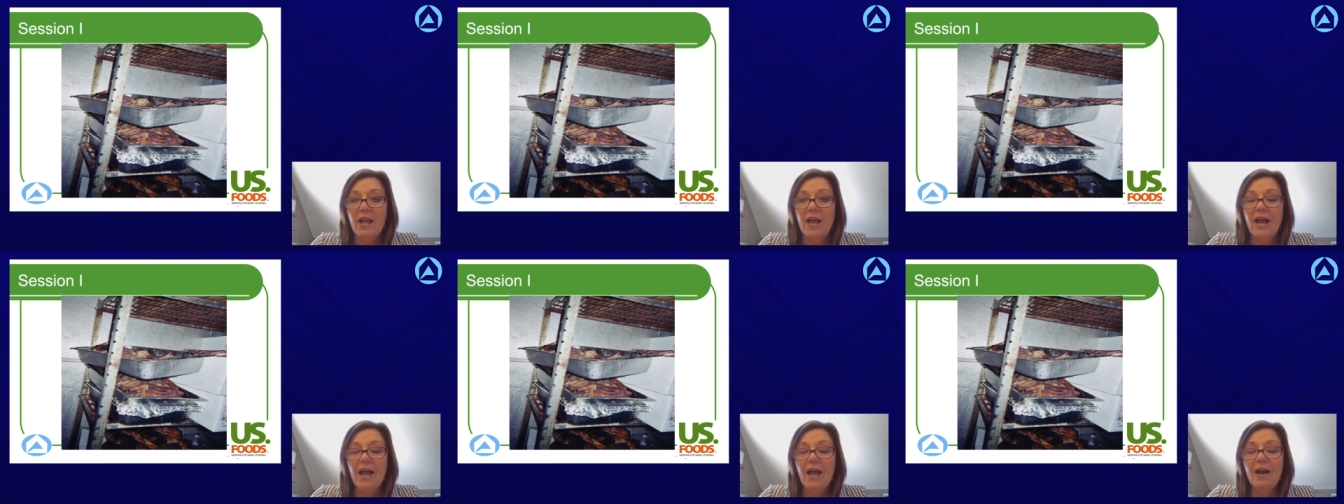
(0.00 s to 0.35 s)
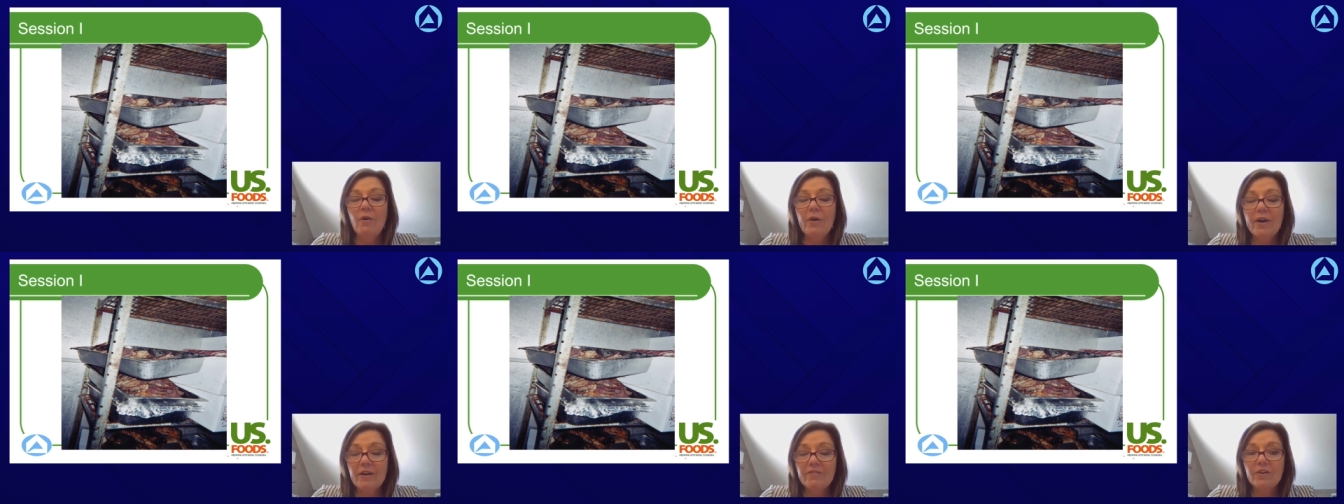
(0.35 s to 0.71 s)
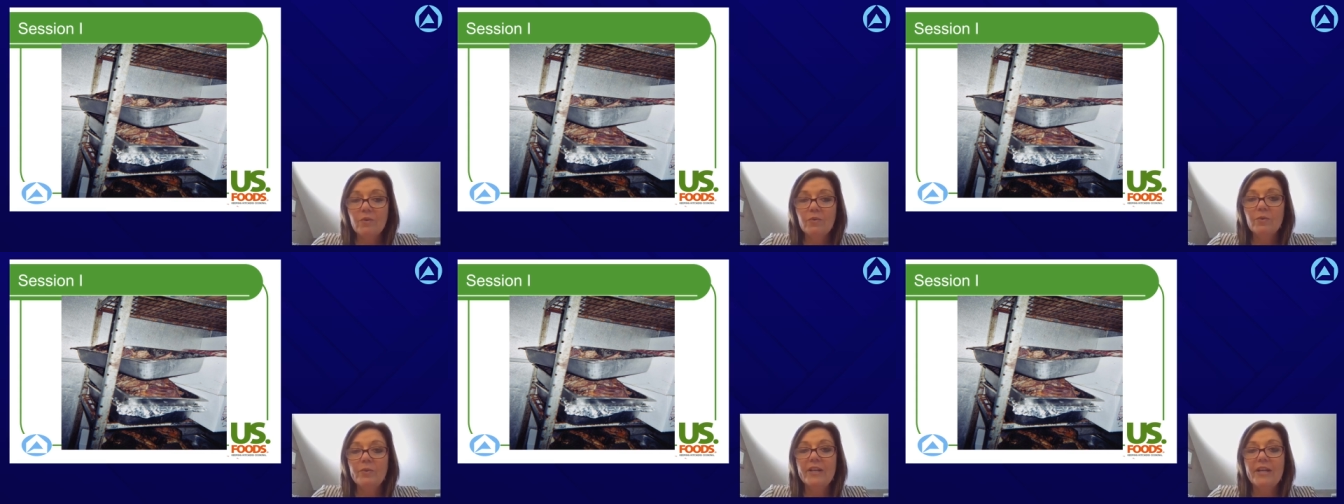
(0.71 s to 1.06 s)
However,
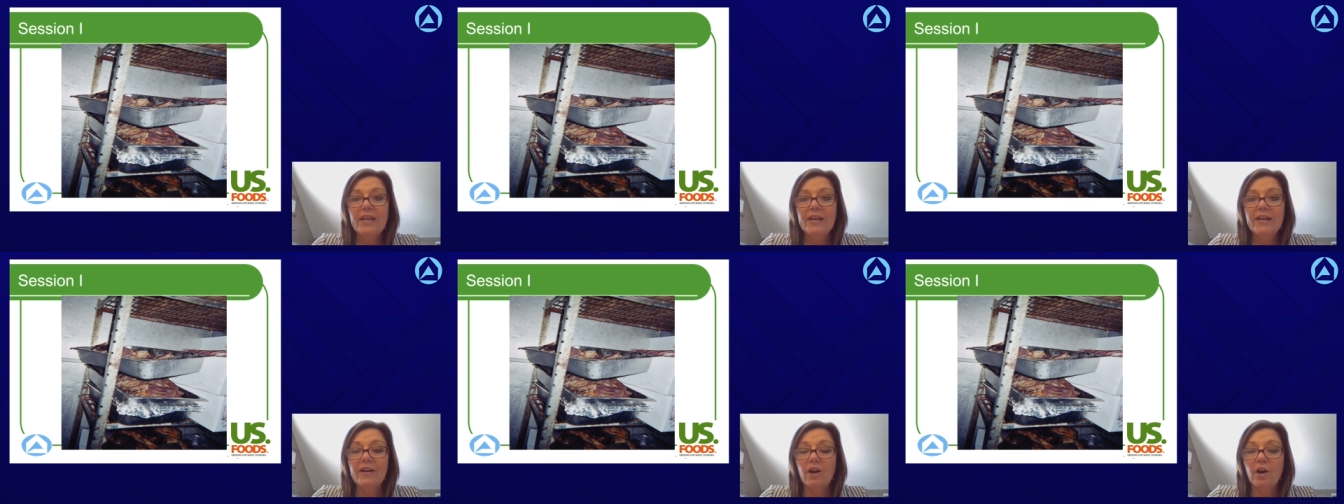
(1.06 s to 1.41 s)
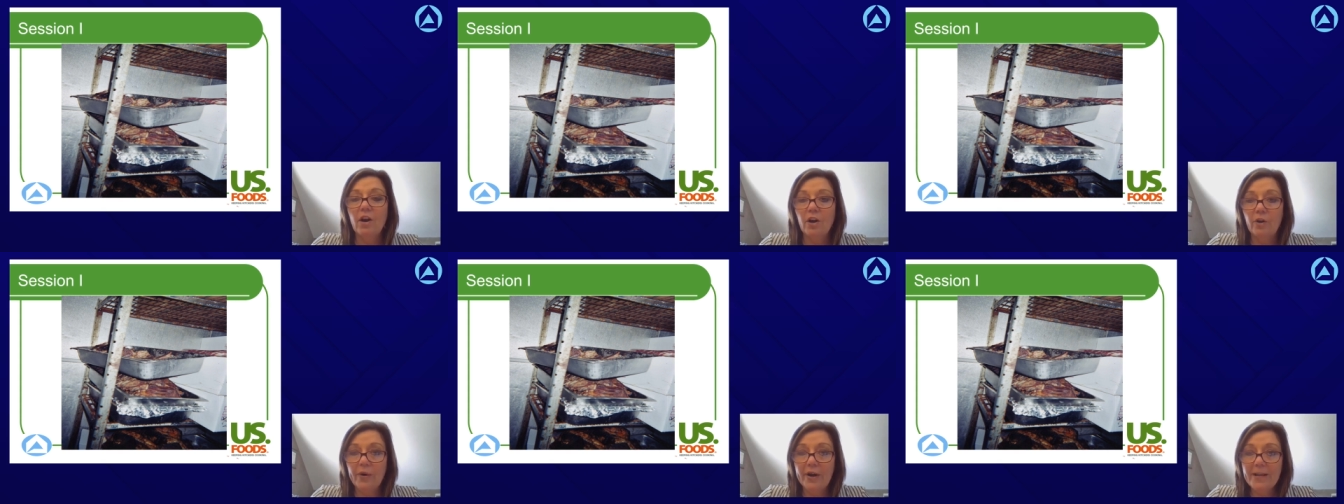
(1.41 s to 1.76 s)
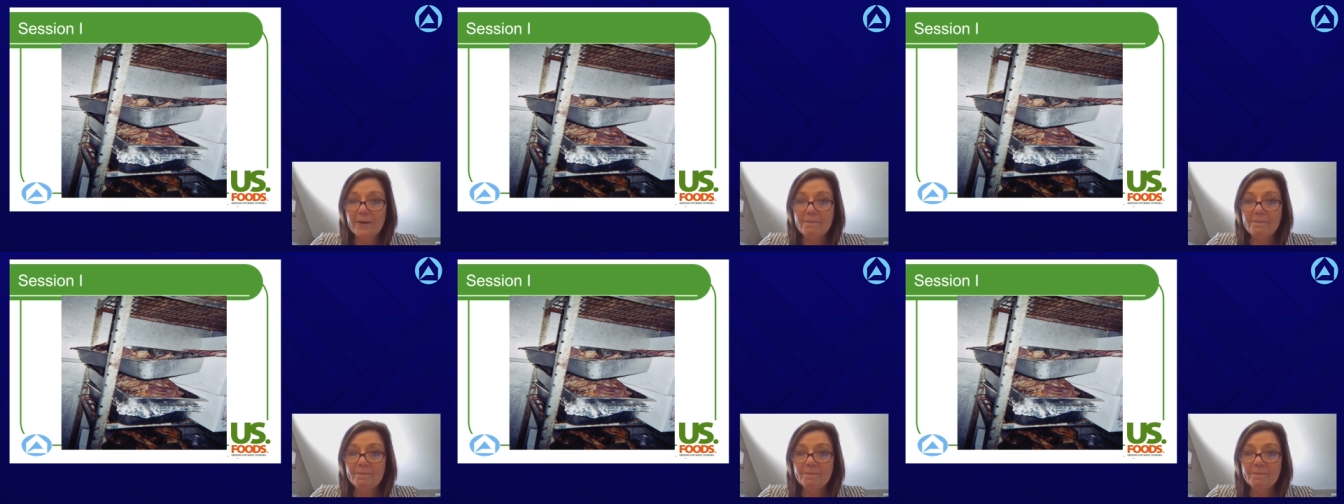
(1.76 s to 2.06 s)
when we get in a hurry,